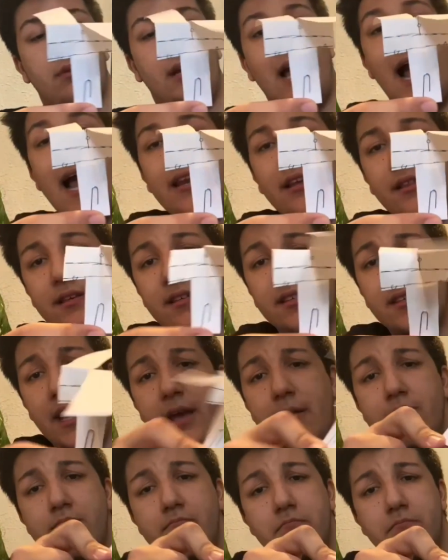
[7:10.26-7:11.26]
kind of the
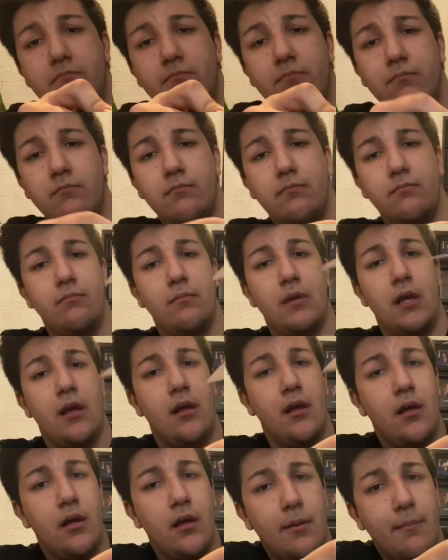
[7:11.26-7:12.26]
same,
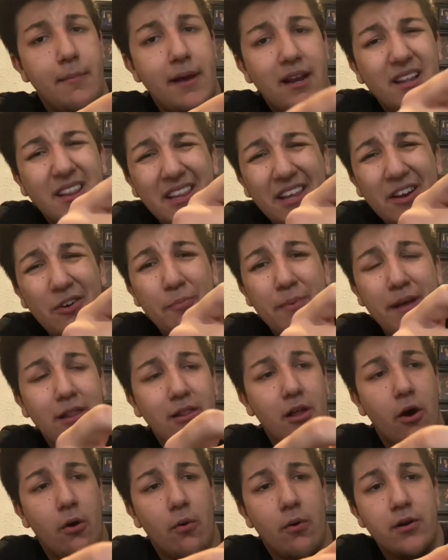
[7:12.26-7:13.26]
made it a little bit
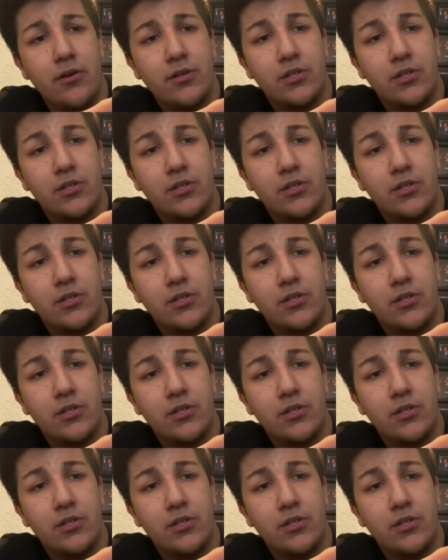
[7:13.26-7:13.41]
lower.